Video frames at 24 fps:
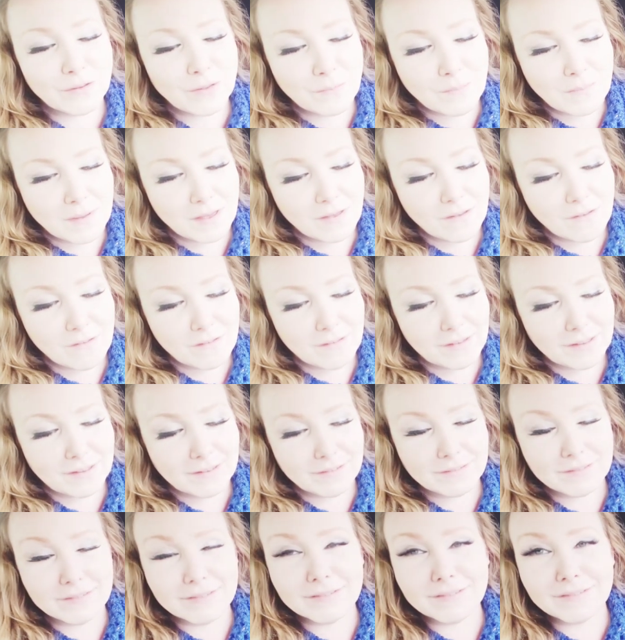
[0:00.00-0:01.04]
the mill
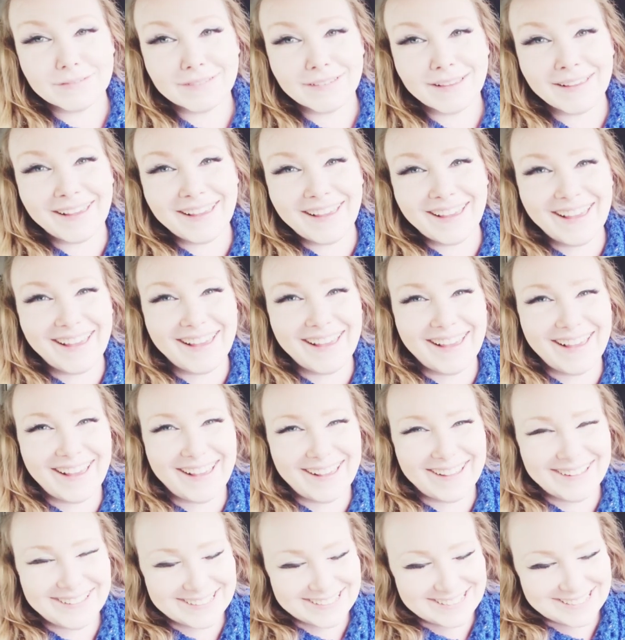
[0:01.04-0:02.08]
and
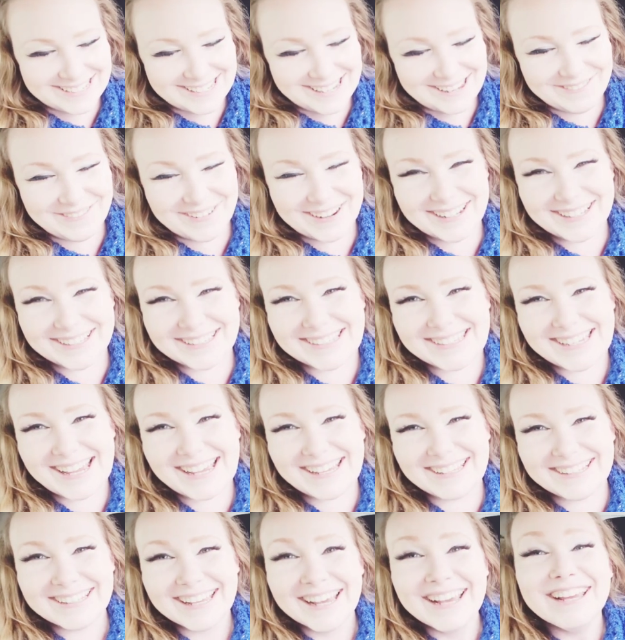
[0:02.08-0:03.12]
see what it
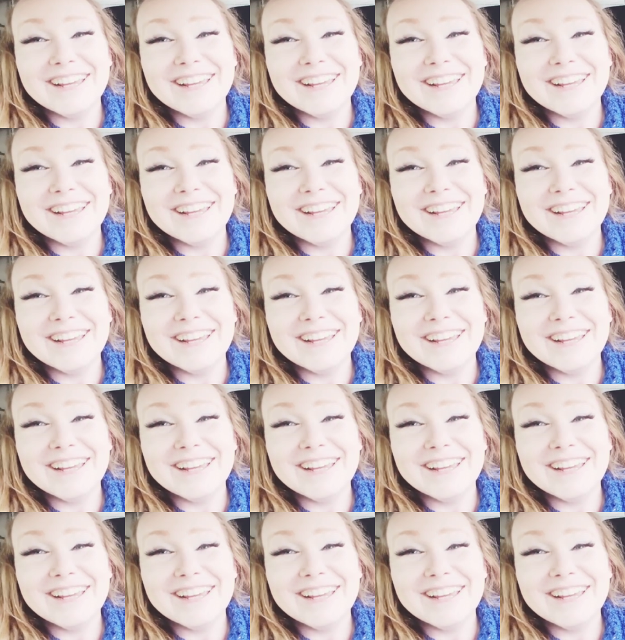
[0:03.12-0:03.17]
says.